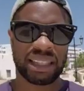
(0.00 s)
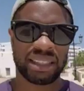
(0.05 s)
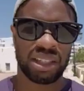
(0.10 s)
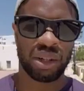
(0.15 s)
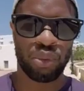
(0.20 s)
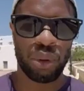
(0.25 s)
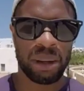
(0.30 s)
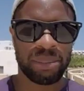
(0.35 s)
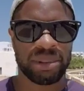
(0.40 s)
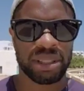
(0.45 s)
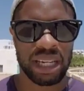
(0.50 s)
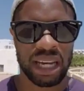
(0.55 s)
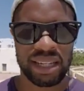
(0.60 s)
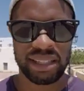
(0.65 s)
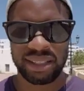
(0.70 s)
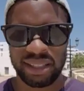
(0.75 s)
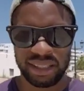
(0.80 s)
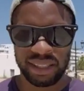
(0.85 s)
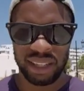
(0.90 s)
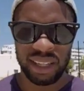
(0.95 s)
to
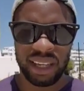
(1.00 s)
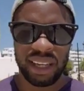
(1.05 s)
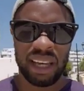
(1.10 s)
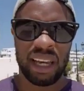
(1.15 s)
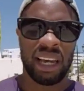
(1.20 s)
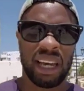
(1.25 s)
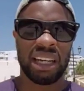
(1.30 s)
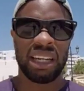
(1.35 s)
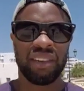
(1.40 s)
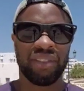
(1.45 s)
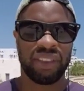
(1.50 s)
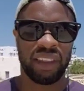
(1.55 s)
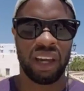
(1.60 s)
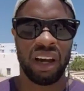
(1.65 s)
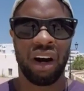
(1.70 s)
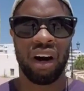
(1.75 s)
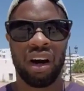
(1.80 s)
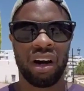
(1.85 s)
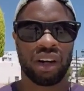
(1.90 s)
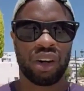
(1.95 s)
websites, and if they
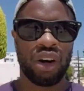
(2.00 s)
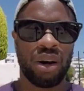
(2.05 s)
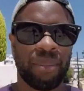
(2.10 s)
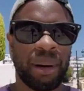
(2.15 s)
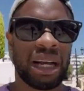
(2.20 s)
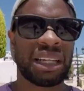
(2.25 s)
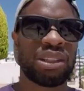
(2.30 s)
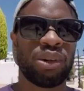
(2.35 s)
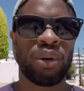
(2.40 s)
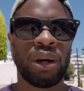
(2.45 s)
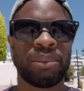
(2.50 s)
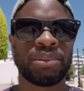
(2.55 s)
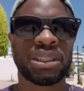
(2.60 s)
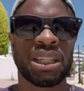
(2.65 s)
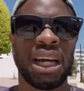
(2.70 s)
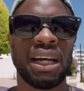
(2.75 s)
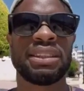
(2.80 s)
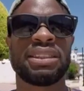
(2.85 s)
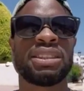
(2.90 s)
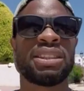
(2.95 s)
are going back to
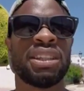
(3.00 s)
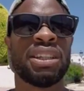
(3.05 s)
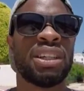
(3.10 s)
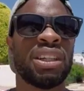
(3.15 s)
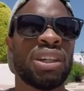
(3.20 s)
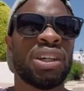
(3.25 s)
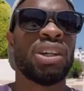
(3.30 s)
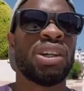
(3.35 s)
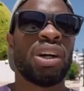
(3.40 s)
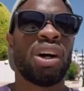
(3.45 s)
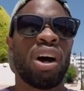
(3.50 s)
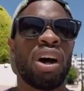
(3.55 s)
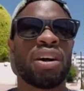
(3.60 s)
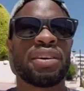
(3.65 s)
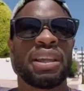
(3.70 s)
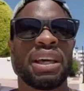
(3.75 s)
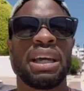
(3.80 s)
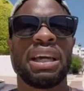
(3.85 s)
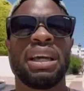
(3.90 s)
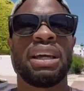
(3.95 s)
websites, are
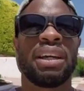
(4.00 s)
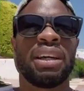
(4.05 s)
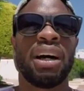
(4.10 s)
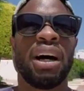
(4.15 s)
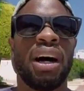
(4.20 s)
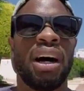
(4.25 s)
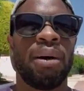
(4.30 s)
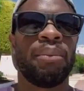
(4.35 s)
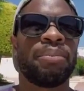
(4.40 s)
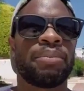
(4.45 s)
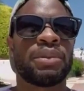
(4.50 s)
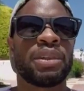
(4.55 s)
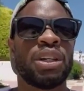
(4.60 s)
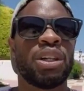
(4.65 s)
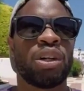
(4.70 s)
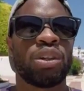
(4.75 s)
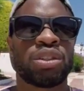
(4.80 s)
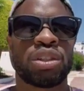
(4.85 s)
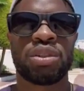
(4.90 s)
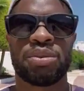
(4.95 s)
they
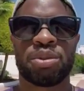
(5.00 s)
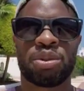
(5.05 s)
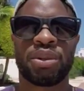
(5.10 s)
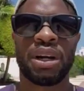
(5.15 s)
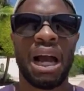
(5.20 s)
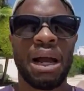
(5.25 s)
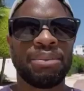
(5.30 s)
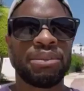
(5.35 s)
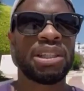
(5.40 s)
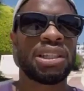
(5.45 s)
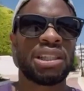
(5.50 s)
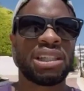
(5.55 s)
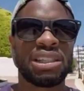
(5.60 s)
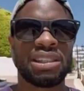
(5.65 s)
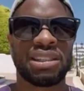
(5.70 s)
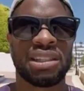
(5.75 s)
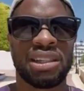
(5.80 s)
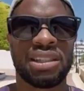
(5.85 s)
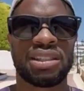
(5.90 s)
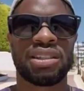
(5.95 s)
subscribed to
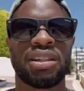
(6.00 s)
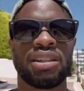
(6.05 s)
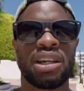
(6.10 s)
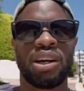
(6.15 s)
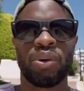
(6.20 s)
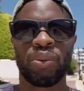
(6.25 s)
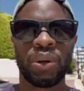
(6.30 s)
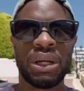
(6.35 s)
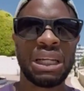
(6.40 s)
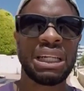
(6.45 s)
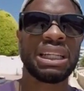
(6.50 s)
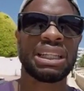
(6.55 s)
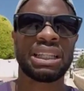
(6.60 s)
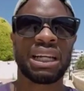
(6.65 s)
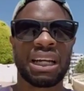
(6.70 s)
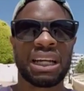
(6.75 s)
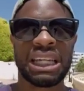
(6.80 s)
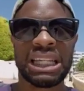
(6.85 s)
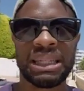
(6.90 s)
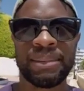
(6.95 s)
these lists, or they're reading
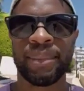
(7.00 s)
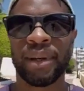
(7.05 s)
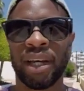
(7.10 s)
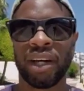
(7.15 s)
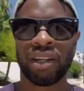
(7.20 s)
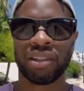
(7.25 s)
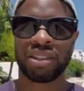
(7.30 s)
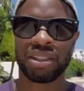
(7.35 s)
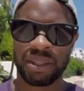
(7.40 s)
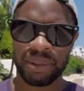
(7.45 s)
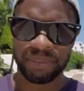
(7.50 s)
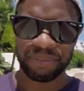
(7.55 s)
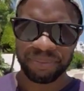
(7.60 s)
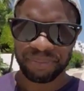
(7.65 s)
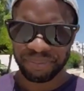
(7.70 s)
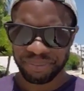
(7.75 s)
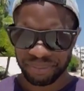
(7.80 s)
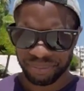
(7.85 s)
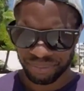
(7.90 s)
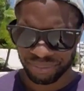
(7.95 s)
their emails,
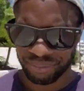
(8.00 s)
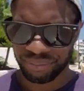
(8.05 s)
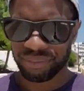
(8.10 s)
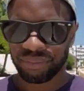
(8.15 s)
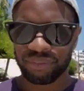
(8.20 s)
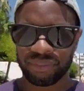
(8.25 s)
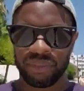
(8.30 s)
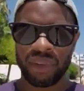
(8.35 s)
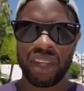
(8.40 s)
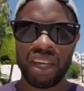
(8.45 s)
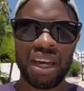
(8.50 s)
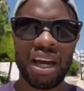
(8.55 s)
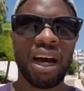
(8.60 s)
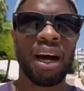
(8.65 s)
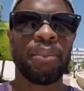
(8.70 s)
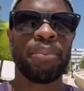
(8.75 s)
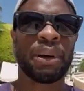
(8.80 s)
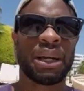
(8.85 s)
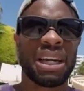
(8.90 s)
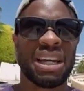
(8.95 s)

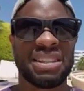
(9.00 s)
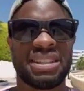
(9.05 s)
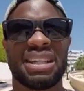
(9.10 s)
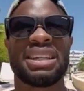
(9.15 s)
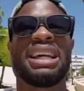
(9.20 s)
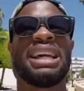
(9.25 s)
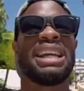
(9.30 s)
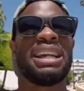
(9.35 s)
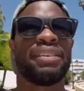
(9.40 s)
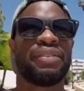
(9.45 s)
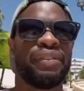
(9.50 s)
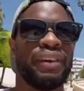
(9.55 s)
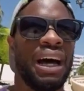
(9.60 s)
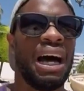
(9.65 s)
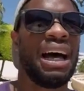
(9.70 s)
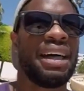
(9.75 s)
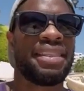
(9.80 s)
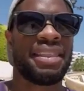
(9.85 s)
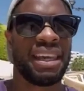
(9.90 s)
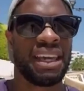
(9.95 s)
because again, if
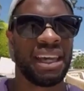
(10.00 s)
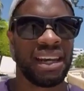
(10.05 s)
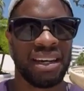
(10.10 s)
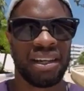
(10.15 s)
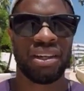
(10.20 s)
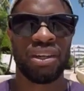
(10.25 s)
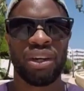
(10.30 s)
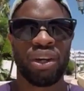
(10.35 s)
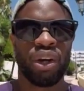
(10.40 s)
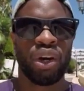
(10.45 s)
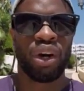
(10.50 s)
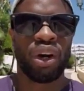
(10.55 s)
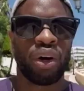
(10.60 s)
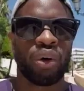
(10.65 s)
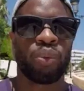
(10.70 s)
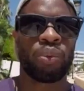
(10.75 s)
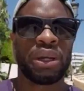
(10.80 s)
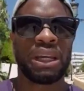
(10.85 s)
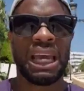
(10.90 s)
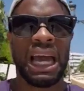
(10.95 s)
not, then
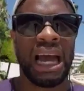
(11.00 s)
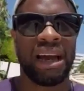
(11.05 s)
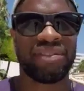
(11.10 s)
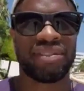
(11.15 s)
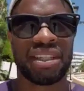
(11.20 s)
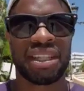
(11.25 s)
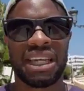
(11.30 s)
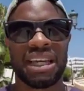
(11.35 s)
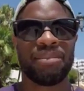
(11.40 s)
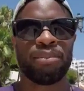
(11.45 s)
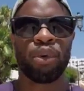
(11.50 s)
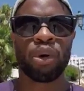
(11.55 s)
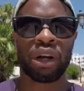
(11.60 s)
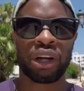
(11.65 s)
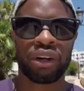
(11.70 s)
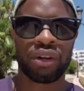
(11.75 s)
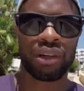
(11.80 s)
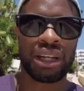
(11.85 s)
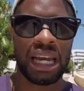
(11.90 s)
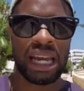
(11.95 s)
we have to get more
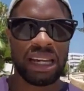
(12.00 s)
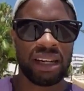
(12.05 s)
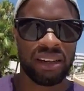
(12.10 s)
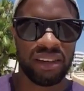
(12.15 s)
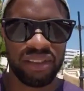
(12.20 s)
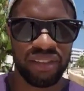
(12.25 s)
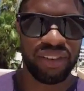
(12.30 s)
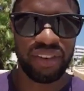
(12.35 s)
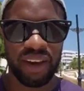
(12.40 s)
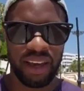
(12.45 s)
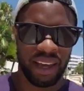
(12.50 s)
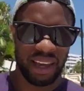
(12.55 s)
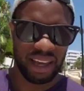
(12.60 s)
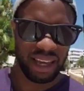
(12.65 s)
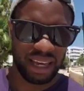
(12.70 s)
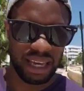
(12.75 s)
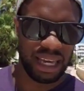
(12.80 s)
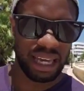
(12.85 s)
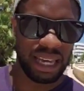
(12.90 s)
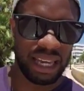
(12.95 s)
creative
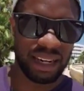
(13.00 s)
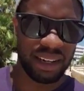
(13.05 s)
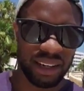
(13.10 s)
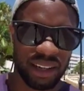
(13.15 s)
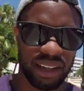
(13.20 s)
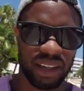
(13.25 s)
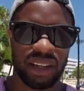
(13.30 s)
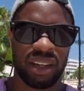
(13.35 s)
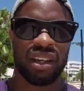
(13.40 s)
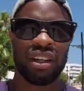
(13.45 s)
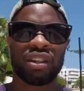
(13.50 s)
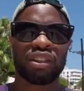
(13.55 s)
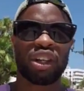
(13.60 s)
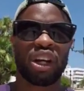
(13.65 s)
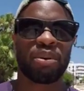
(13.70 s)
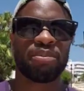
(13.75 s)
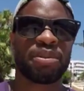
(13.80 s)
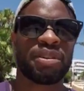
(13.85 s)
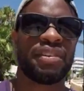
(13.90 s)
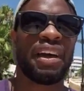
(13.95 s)
in
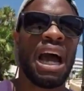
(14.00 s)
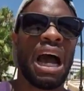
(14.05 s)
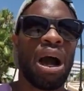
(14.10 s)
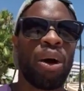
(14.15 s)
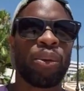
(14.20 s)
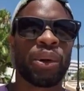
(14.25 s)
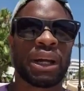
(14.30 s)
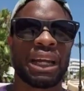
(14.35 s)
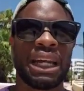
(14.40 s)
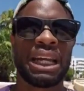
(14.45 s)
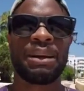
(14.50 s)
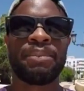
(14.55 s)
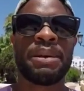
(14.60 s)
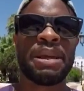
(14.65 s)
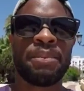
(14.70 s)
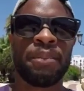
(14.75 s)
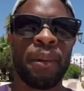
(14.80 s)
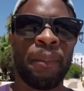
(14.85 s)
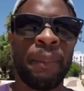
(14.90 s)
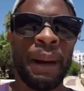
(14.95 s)
terms of how we're getting
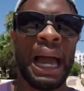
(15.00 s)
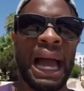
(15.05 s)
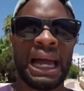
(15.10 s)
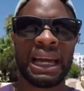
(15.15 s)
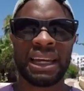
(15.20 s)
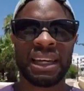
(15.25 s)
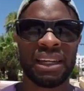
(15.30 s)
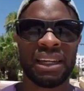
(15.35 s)
people back